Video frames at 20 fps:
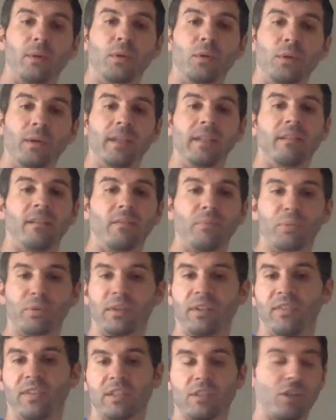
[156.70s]
were doing in the
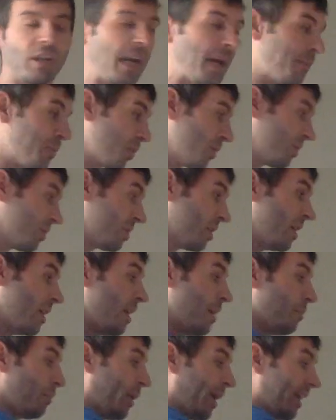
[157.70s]
previous chapters,
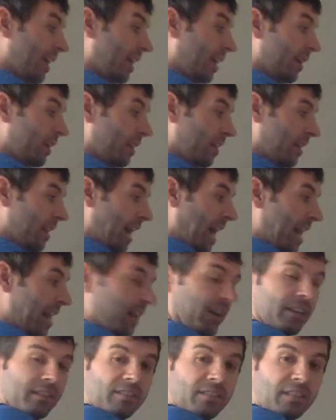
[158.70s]
but
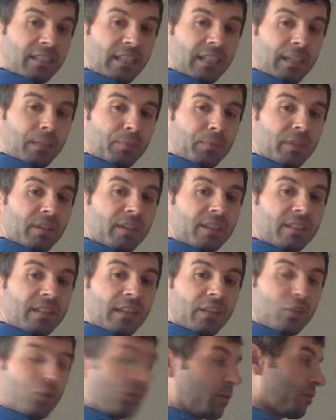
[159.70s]
that C up there
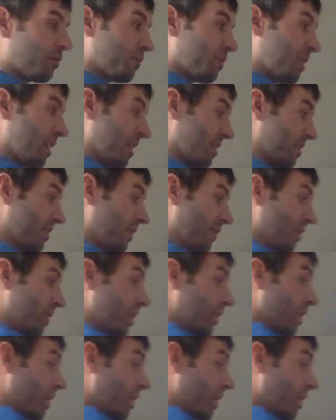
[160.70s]
tells you it's recessive.